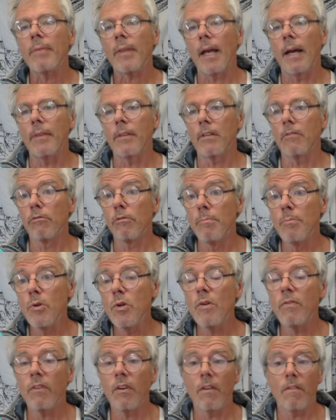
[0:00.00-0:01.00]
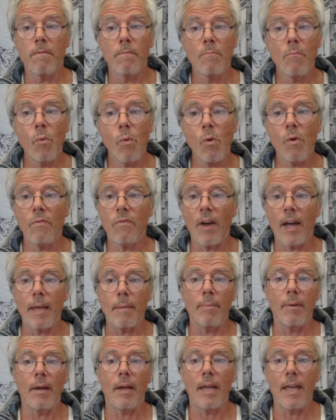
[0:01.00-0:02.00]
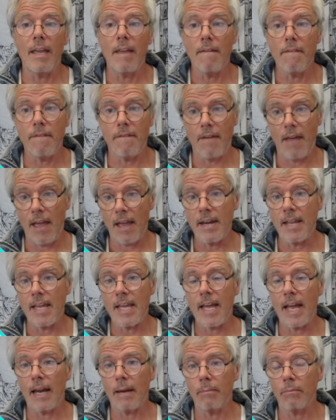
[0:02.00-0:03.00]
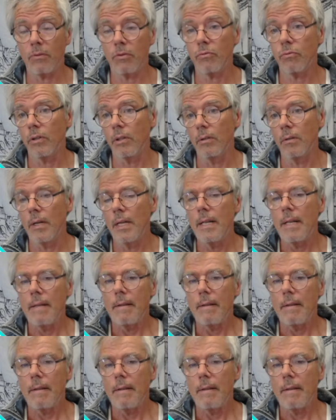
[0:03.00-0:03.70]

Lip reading: and the removal of more vapour if any came through.